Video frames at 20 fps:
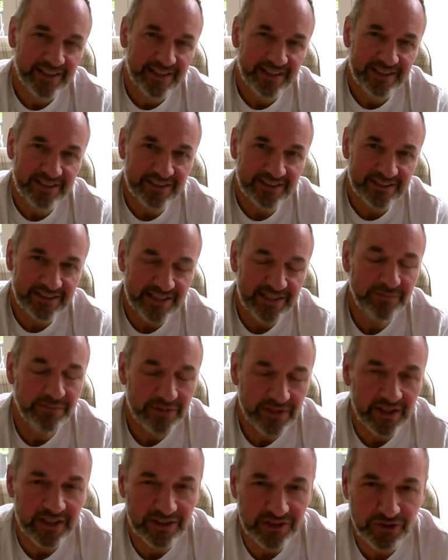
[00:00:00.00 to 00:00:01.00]
it
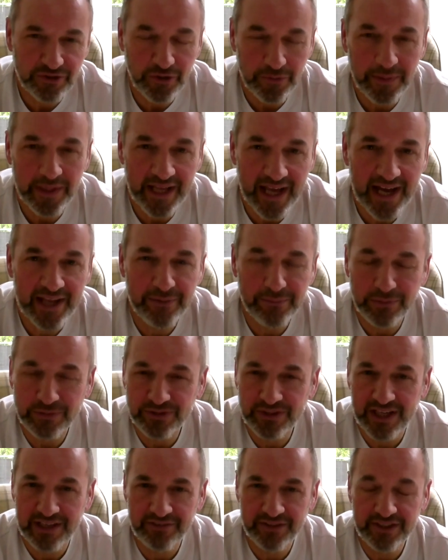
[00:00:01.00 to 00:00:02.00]
seems like so many animals
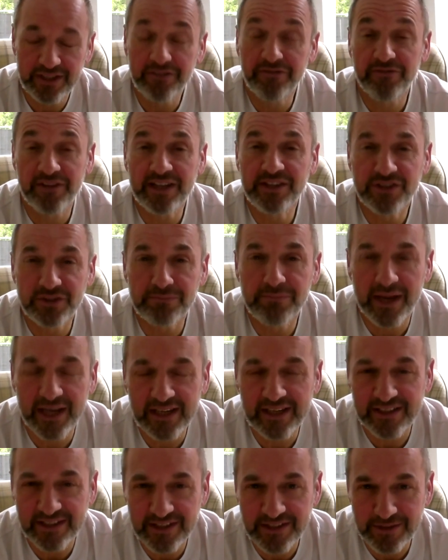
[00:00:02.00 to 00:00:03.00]
have a defense
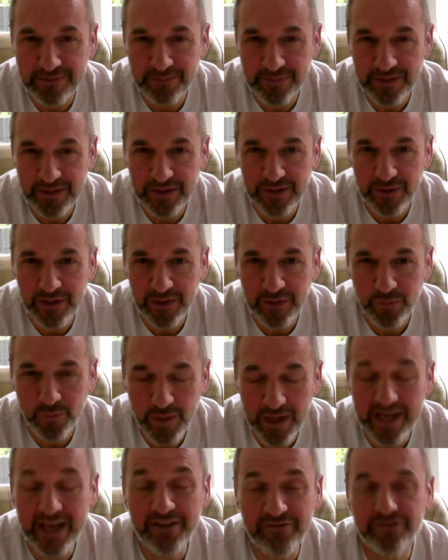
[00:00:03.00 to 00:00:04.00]
mechanism that
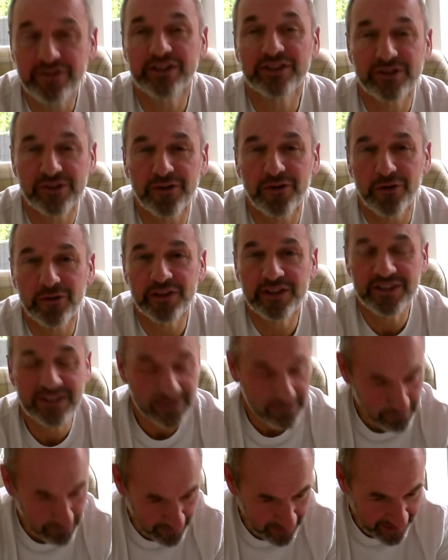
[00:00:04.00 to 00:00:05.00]
whenever it's called
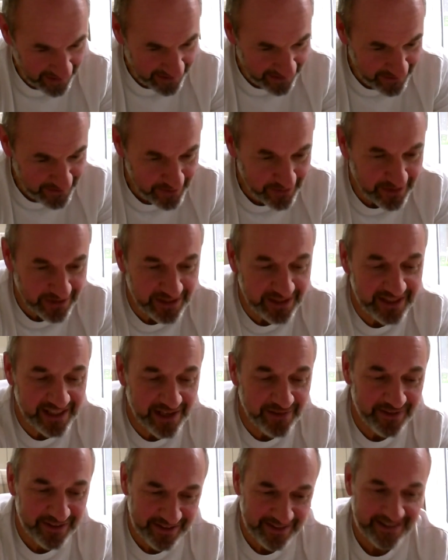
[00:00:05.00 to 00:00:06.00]
into play, you can
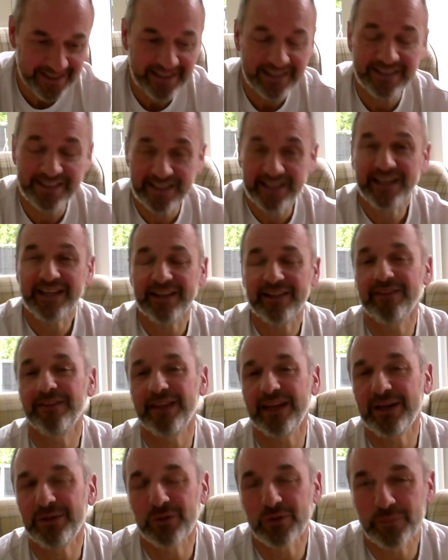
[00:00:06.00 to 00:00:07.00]
guarantee
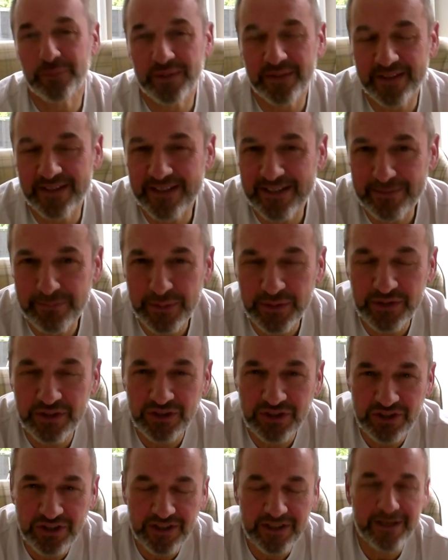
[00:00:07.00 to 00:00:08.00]
they will be there. But the
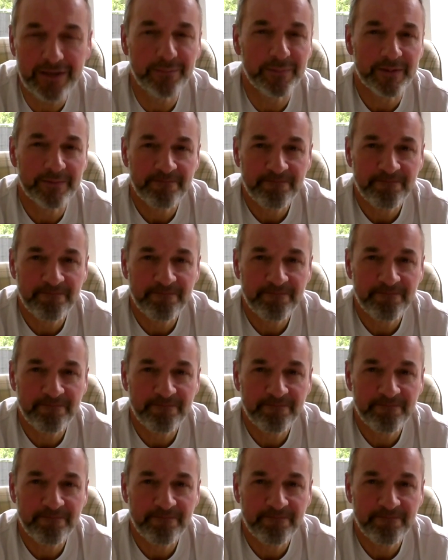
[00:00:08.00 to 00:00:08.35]
sheep,